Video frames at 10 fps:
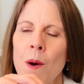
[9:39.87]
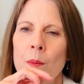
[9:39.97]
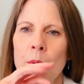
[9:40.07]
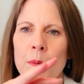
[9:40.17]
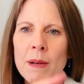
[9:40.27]

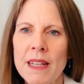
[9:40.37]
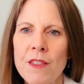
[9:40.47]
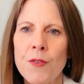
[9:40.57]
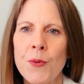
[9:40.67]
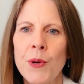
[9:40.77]
probably
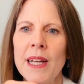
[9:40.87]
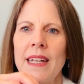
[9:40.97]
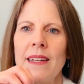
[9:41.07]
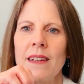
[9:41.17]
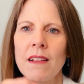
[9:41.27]

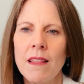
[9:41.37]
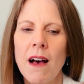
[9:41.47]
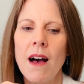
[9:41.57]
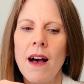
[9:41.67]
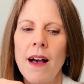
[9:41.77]
3
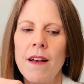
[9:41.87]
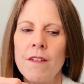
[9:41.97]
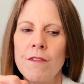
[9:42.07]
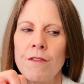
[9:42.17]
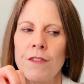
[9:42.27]

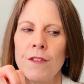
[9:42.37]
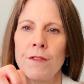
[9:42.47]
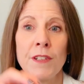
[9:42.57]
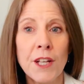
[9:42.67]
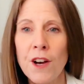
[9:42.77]
live
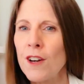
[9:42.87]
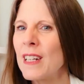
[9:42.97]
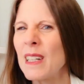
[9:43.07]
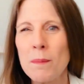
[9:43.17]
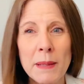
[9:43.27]
video,
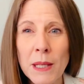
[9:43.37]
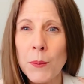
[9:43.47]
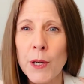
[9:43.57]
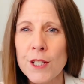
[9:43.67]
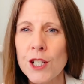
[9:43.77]
little mini
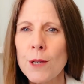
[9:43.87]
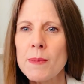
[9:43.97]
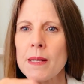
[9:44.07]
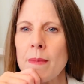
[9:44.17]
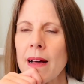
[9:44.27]

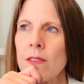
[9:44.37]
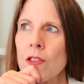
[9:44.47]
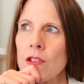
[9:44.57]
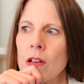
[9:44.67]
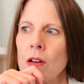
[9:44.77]
workshops a
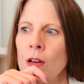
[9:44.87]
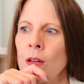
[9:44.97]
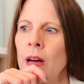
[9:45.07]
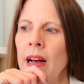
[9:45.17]
month. So